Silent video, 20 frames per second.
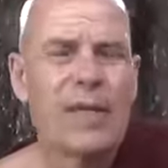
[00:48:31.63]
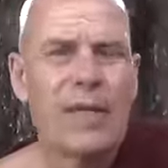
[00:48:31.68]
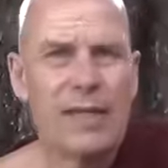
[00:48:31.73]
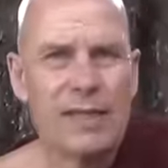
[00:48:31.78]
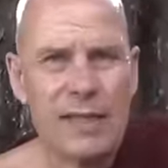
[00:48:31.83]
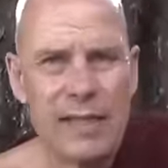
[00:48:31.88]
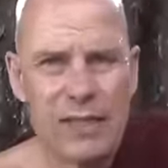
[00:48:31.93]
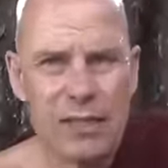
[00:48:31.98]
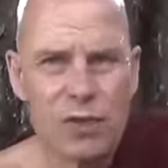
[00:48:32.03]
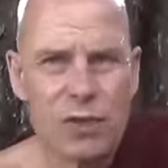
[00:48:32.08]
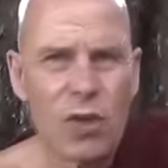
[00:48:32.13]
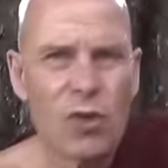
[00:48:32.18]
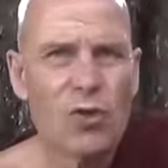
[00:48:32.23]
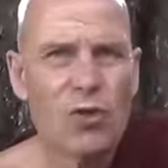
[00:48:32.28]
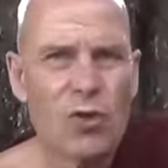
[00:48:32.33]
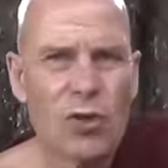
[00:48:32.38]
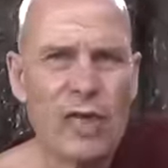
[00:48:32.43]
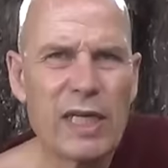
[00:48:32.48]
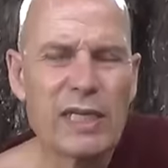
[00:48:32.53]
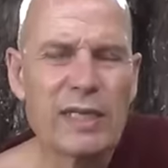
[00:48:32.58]
There's no
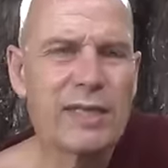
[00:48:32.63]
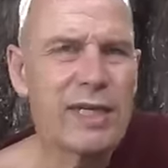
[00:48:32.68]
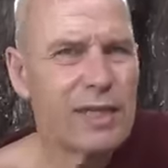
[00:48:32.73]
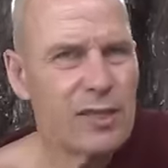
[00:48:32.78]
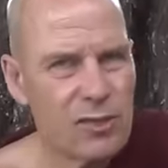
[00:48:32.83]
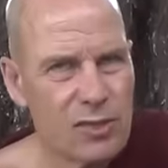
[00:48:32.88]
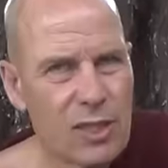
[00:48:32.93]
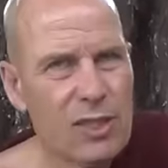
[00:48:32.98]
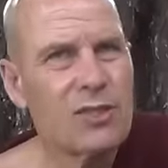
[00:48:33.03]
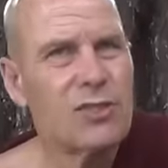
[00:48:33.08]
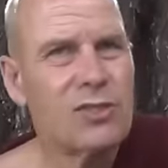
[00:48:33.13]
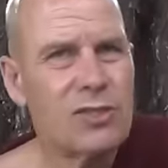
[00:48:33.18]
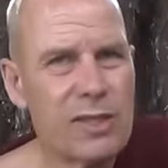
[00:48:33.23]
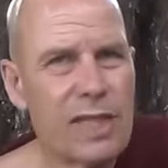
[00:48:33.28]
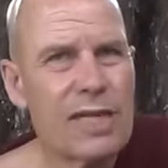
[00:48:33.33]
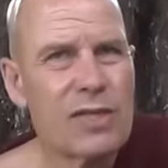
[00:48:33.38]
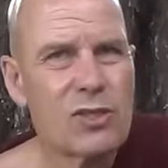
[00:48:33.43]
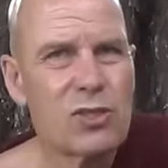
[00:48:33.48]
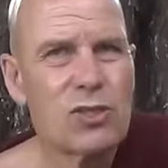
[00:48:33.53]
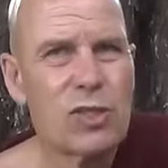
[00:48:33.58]
greed, that is, there's, there's